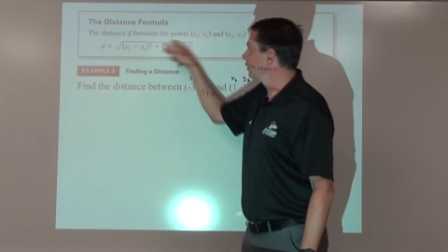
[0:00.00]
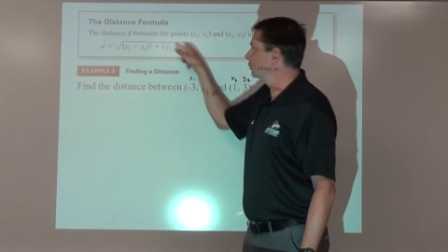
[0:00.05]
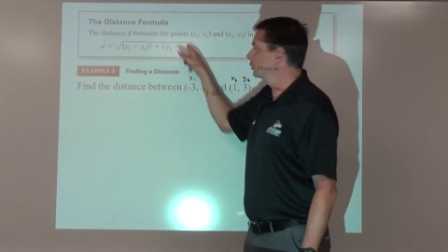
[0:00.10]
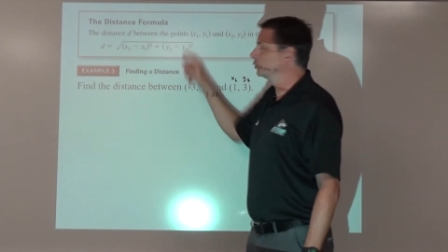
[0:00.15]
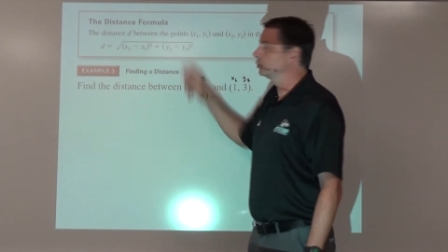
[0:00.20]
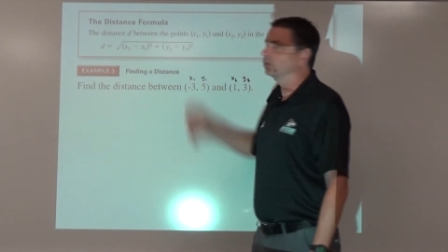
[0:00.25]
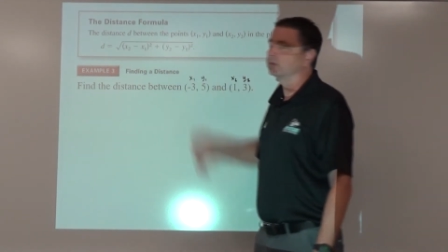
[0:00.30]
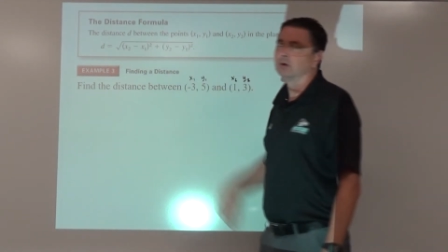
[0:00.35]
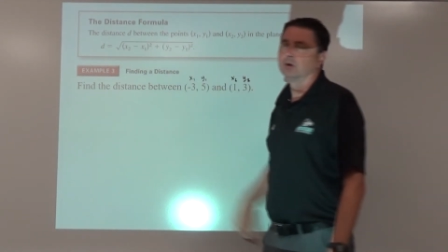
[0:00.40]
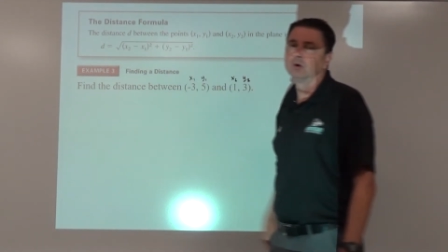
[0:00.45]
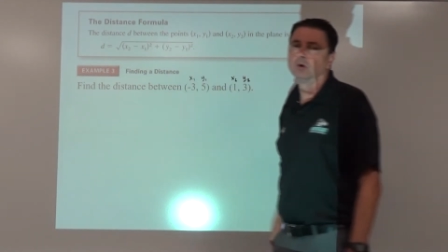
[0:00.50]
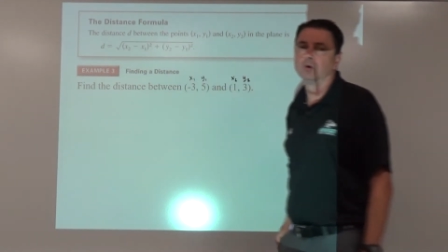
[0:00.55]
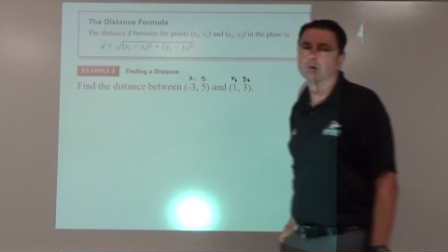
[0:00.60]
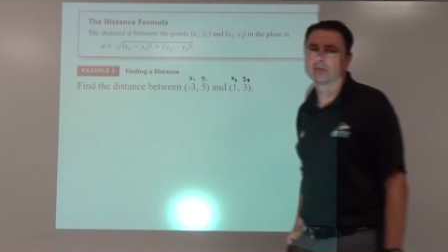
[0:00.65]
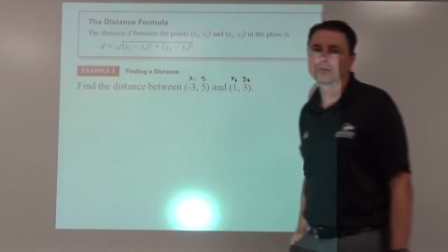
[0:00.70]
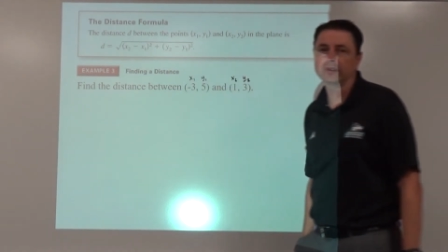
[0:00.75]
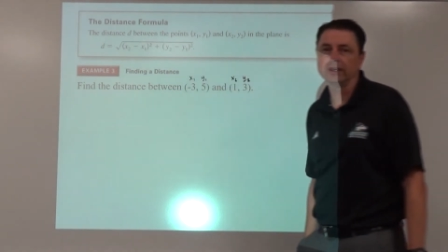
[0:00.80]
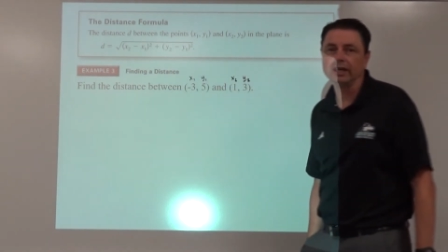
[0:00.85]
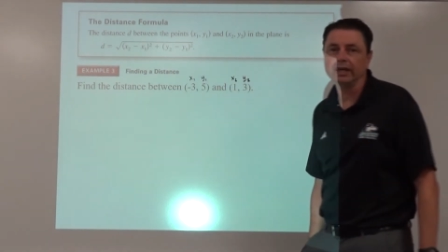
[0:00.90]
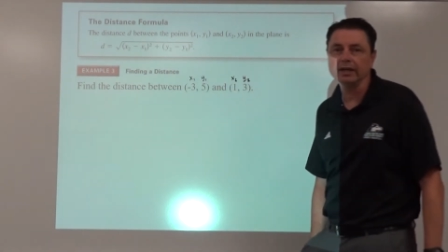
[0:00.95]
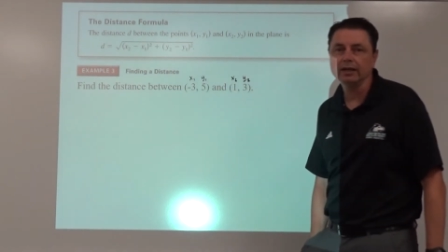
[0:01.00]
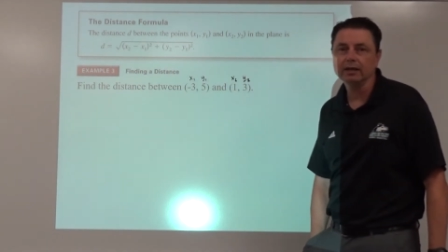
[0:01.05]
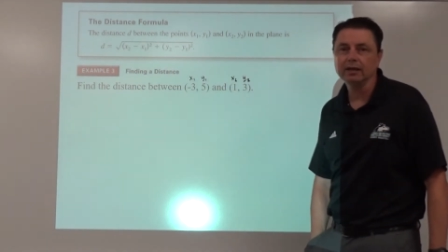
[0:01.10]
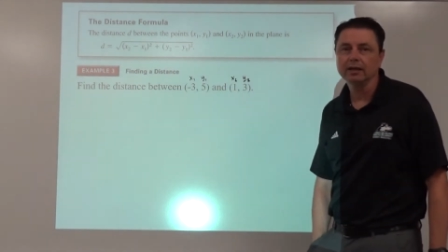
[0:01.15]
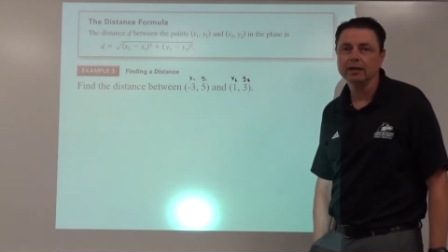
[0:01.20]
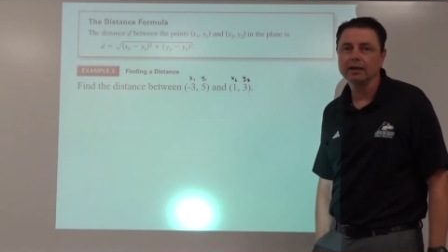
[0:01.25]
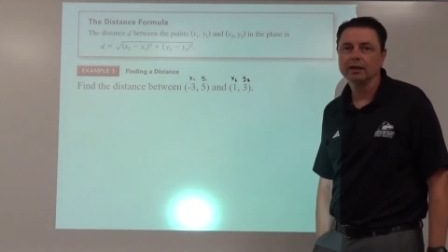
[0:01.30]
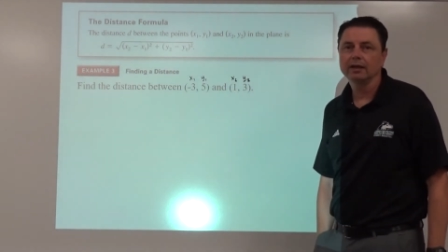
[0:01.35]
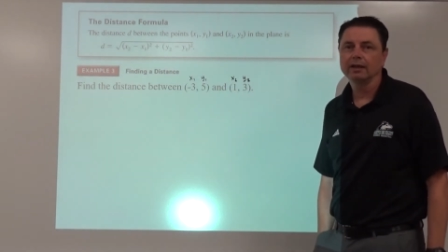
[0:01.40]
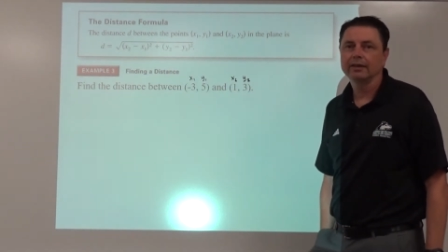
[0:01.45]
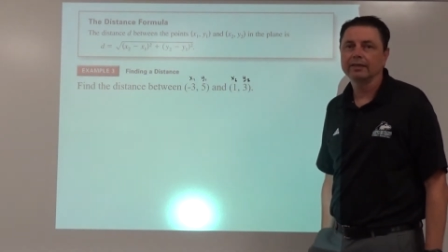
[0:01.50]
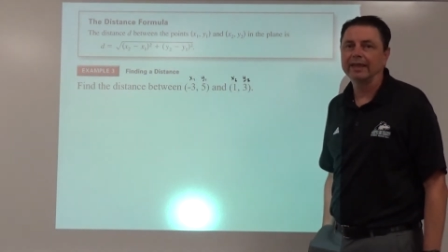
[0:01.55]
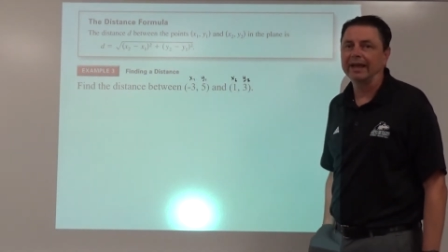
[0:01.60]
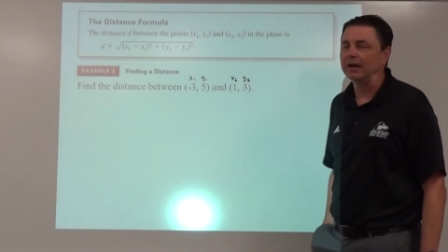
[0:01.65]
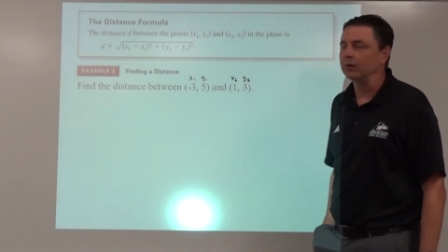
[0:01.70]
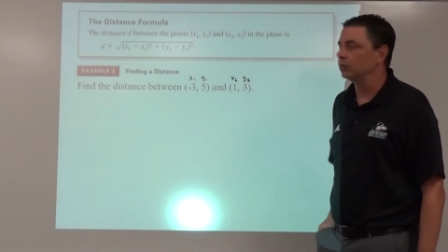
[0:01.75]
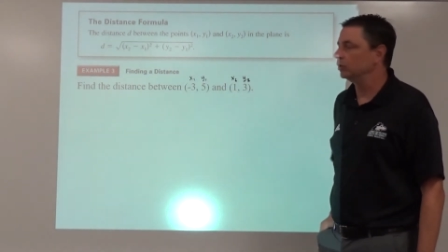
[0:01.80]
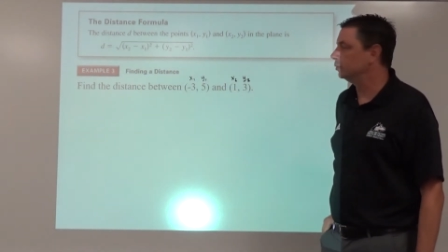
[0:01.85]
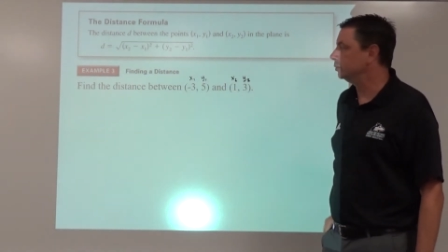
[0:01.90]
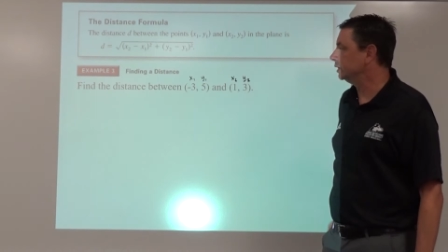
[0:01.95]
root the whole thing,
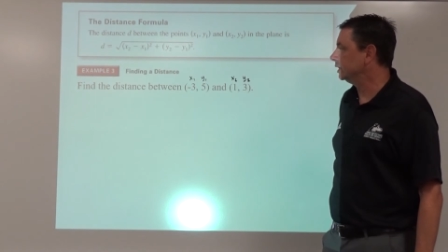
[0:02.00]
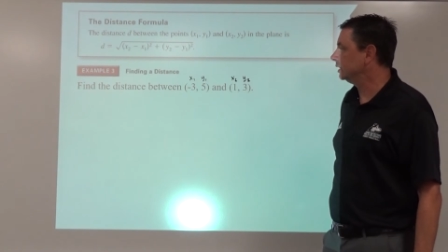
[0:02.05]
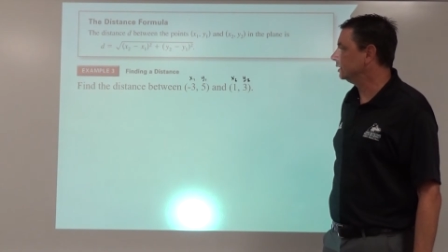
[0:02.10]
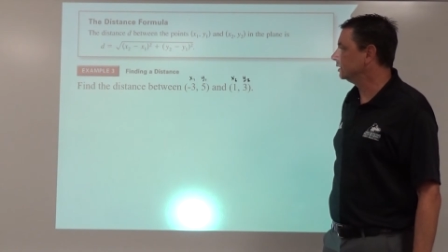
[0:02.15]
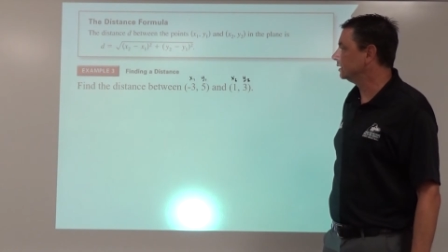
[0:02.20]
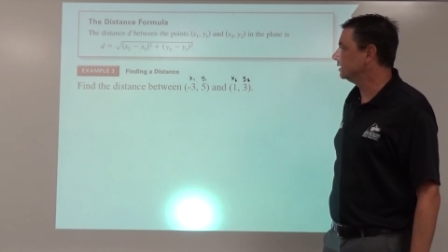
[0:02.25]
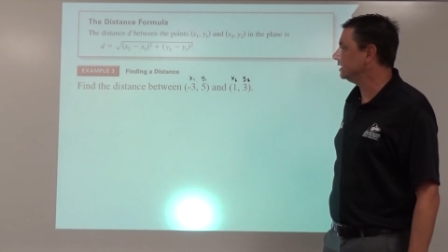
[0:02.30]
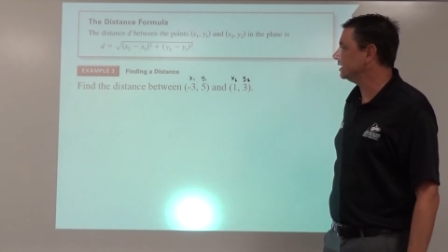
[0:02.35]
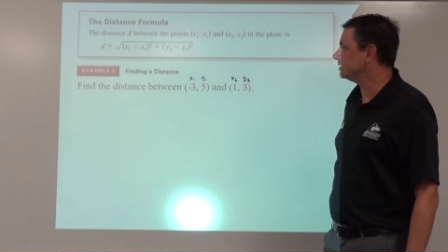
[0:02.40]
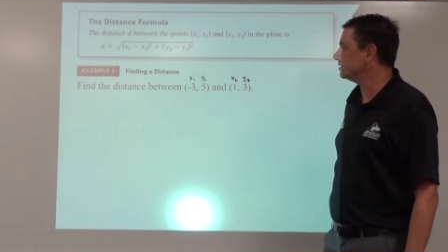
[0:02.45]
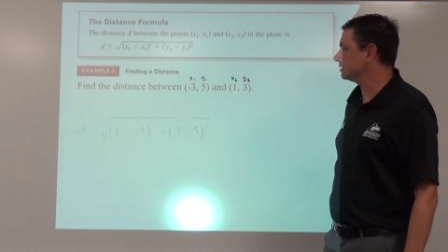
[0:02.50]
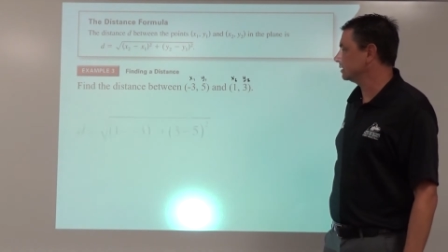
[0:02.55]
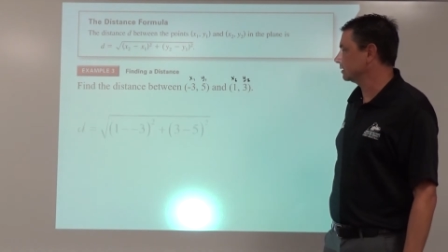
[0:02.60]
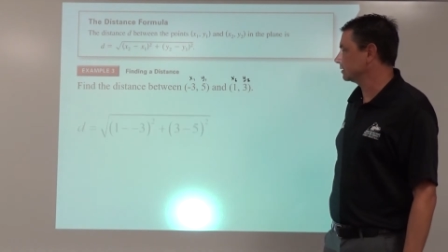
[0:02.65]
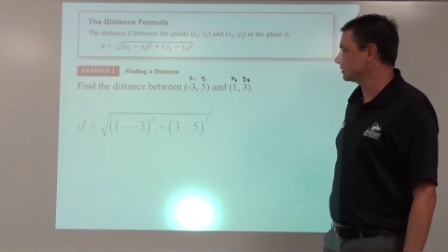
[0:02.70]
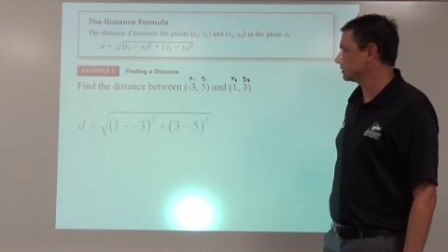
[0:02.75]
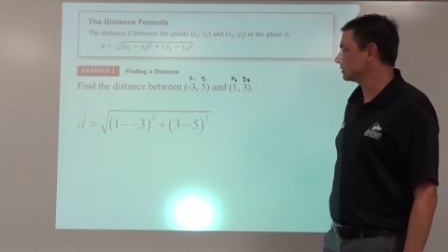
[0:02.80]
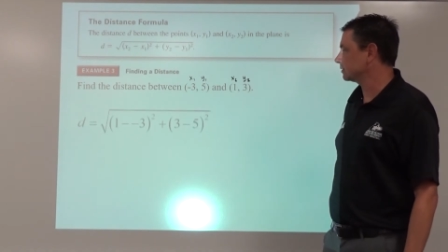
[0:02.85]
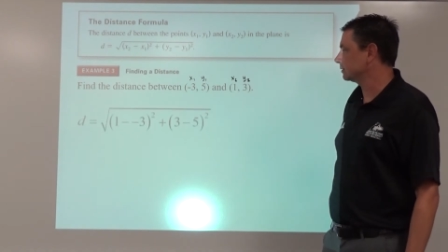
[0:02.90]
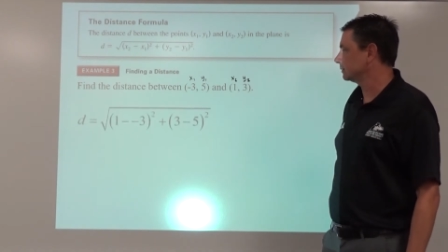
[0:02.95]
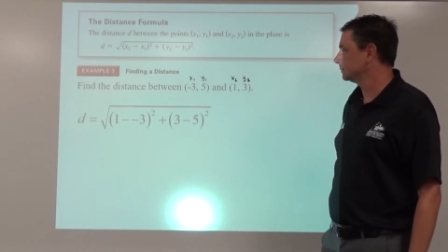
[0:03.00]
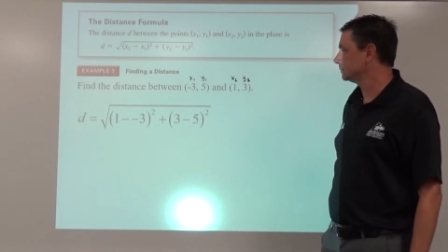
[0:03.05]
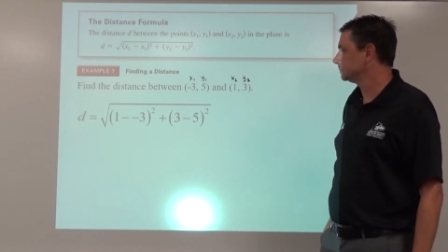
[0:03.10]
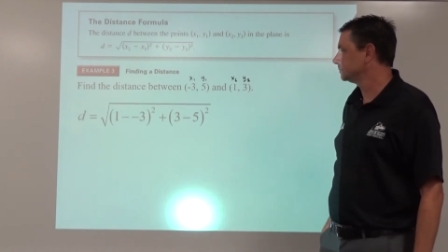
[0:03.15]
that would be the distance.